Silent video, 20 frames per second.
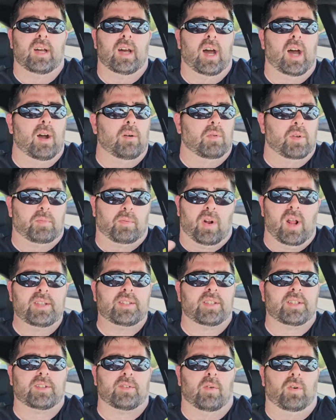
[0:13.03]
Uh, with
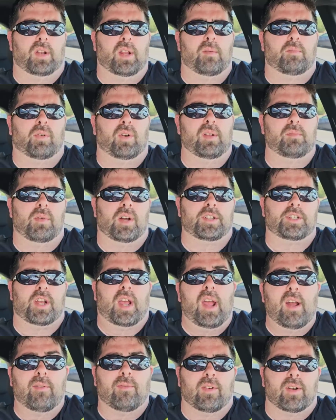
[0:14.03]
prices going up pretty much
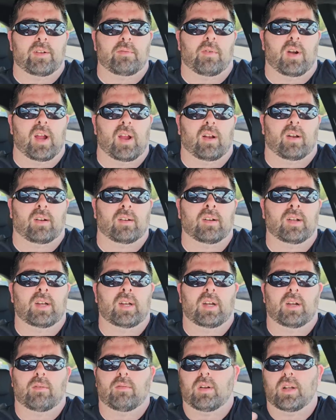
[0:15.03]
everywhere,
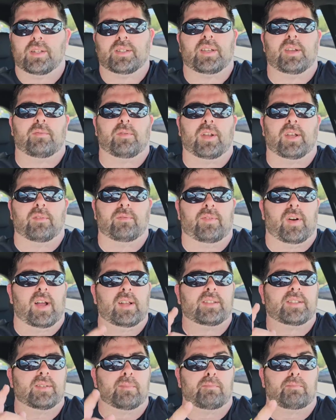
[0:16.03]
we're going to see if we can
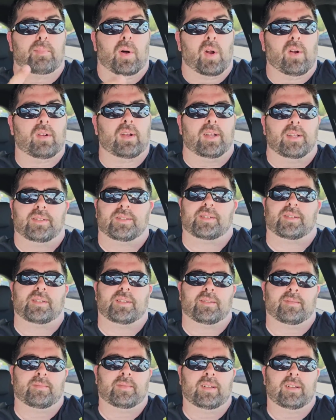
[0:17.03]
find some
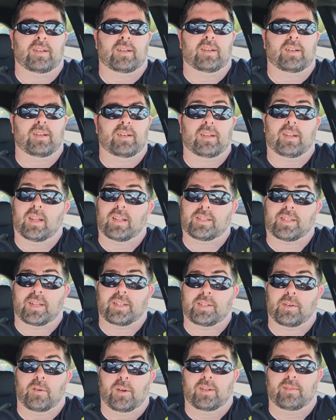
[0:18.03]
bargains. Let's
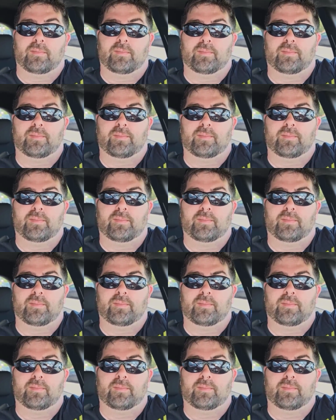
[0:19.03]
get to it.